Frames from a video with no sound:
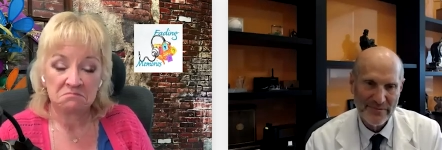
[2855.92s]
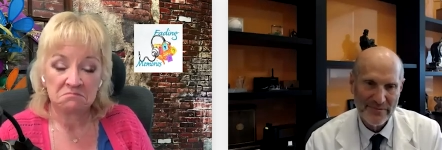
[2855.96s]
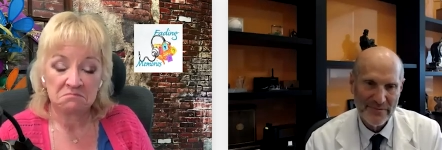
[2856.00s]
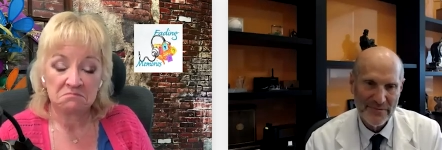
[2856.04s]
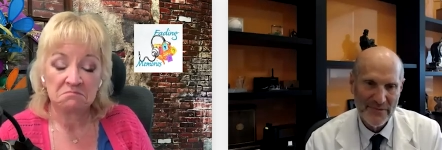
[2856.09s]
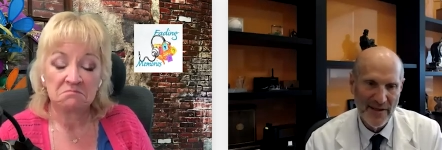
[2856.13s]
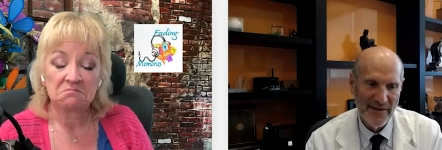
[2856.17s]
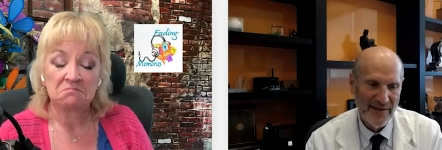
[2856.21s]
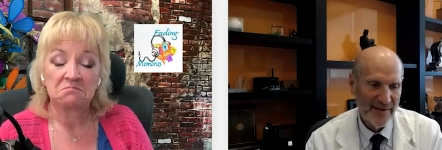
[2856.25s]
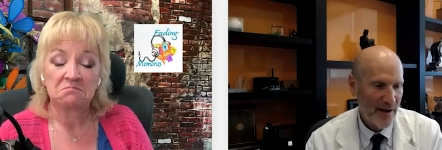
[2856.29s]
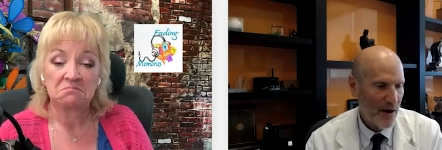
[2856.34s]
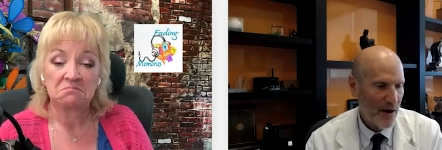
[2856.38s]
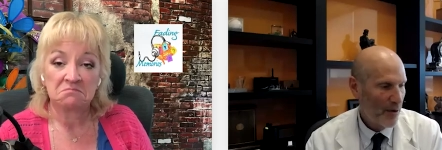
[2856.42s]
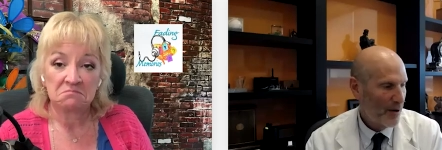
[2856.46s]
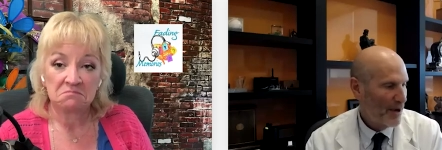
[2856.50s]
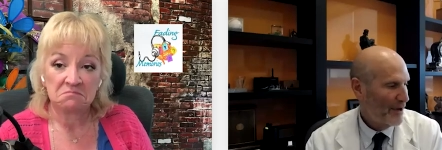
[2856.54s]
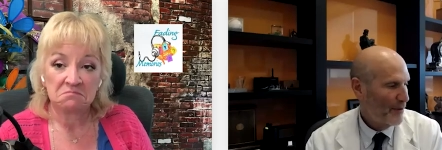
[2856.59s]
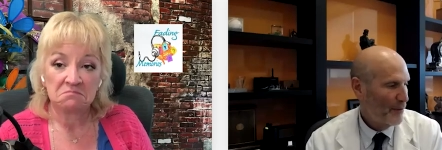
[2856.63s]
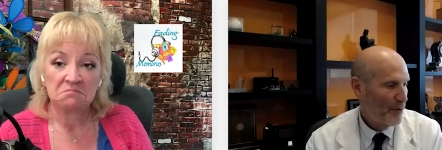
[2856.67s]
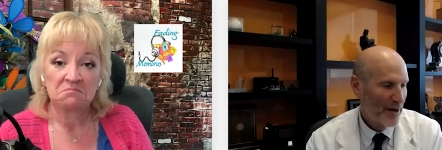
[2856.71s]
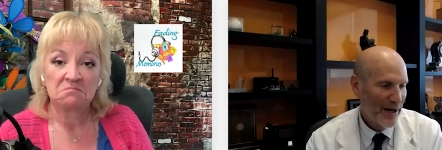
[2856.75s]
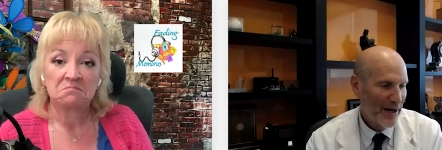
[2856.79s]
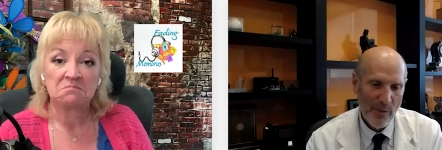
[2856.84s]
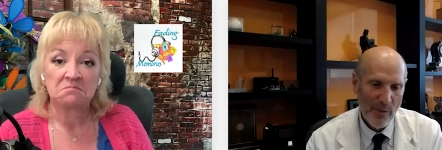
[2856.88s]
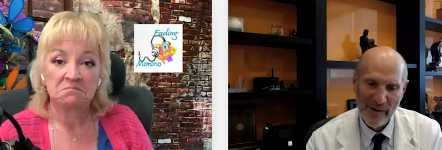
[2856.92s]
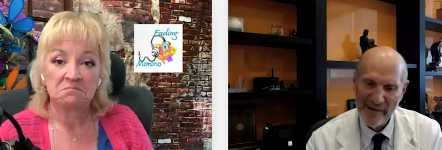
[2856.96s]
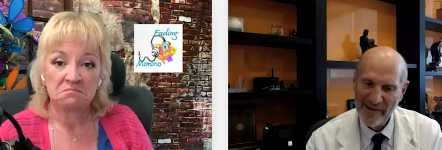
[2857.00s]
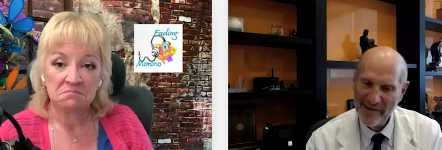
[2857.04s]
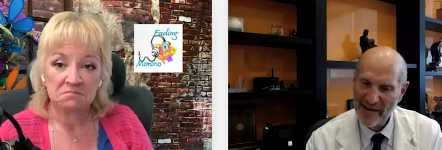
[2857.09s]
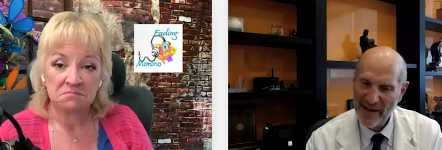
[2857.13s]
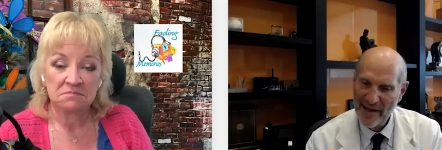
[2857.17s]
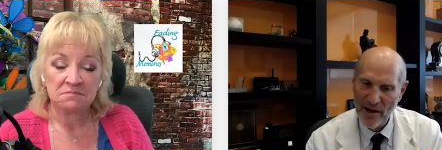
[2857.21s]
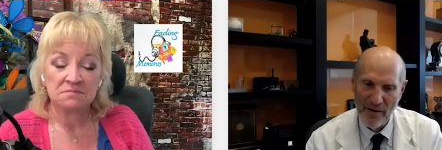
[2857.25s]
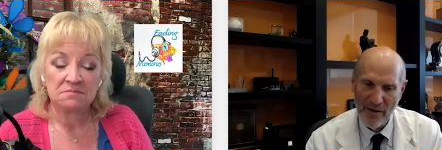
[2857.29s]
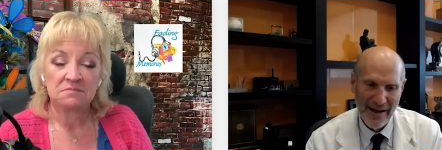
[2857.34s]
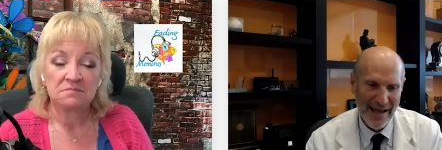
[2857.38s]
Speaker 1: So what I always
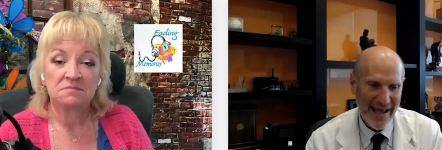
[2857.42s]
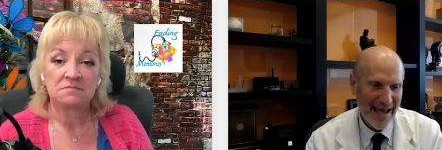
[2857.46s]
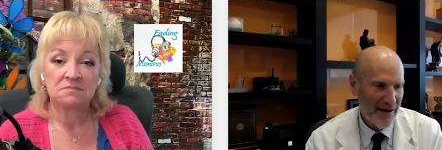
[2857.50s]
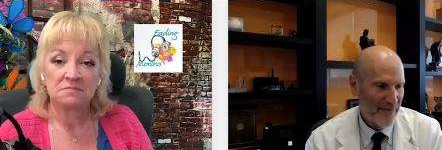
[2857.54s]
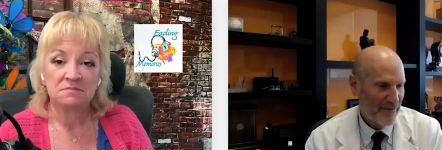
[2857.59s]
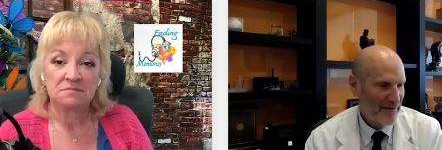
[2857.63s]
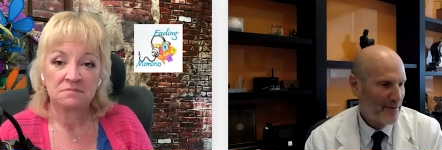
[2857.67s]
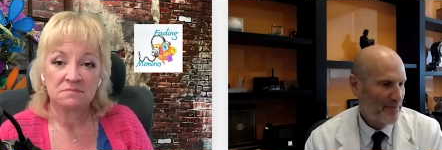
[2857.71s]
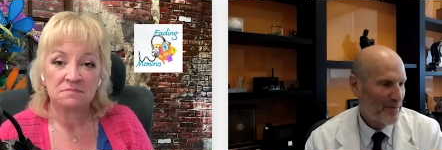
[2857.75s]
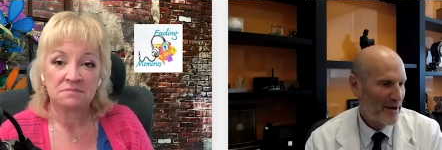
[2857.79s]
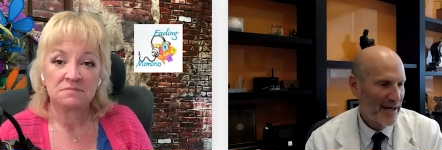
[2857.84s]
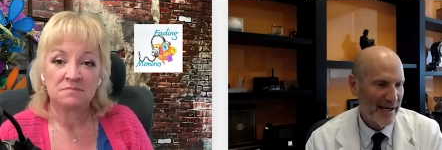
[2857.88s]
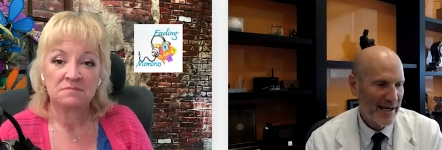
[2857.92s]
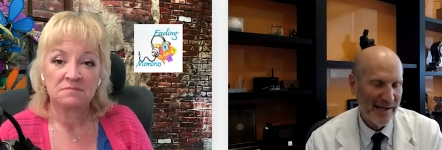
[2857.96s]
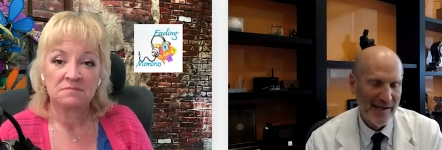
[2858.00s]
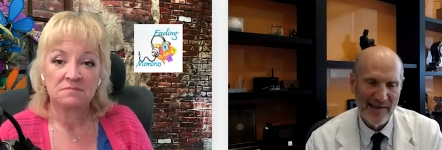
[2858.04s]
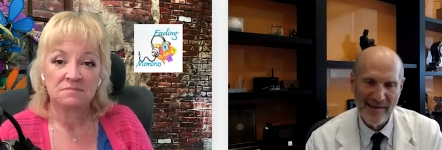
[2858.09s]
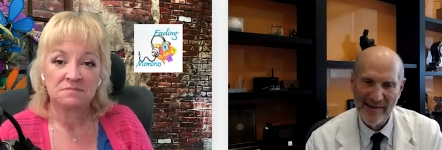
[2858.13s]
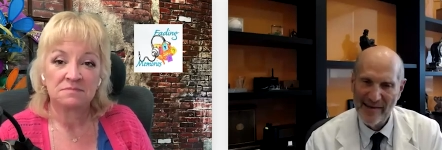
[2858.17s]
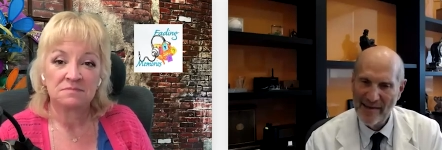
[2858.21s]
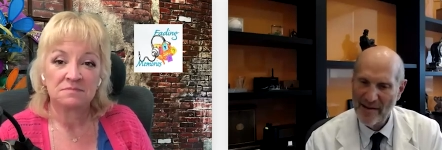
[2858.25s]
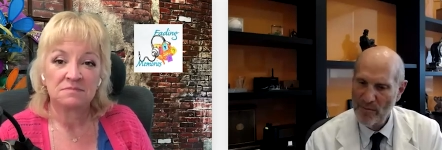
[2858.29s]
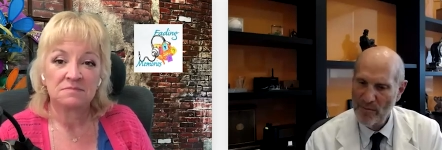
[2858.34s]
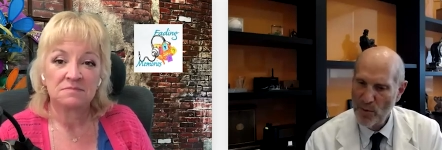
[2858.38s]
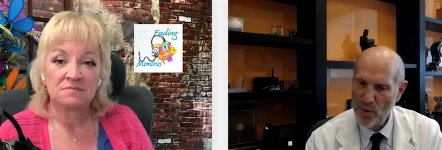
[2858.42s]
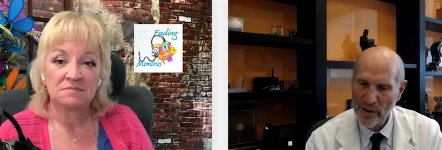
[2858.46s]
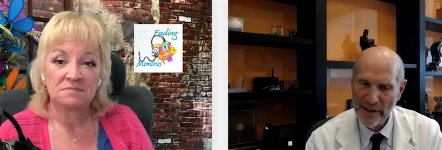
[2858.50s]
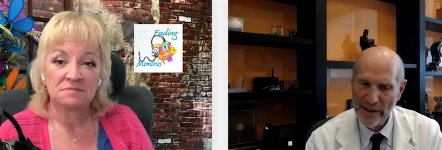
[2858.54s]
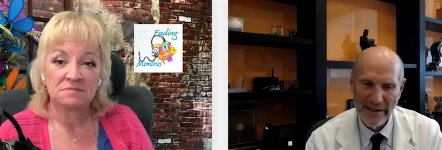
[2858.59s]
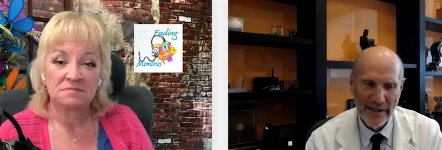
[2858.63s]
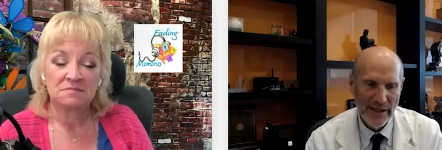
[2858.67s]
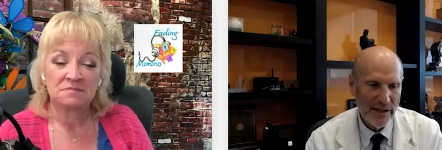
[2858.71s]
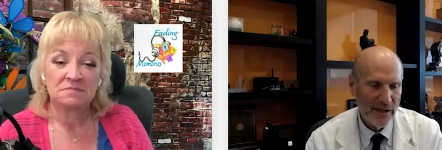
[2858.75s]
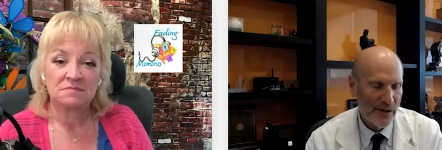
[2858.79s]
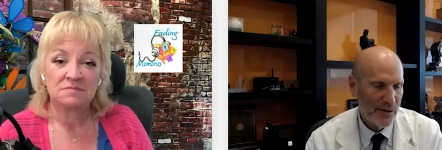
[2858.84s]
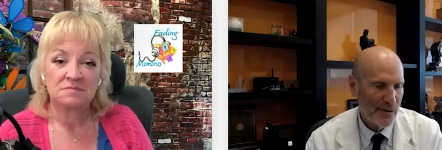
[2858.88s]
tell everybody is the more you,
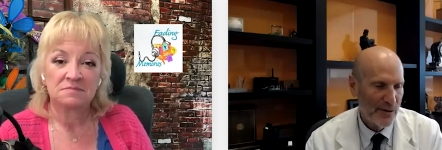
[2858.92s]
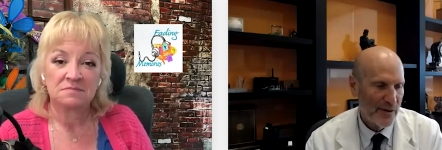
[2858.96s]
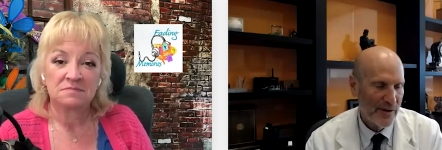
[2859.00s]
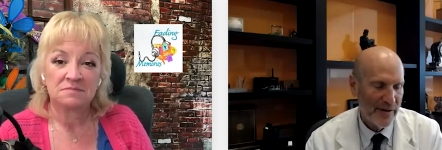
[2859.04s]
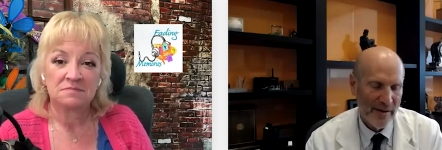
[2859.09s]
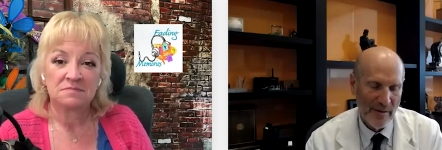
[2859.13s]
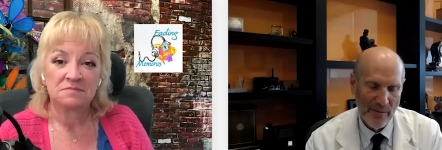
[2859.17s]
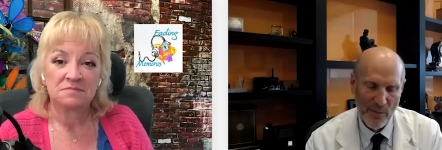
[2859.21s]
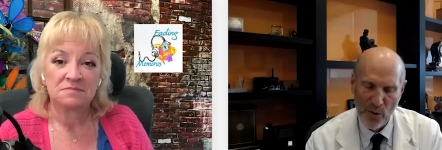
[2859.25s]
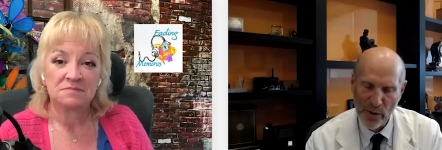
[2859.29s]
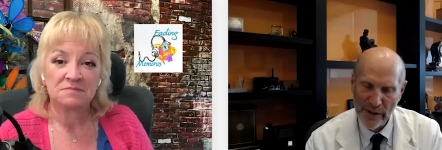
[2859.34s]
you the more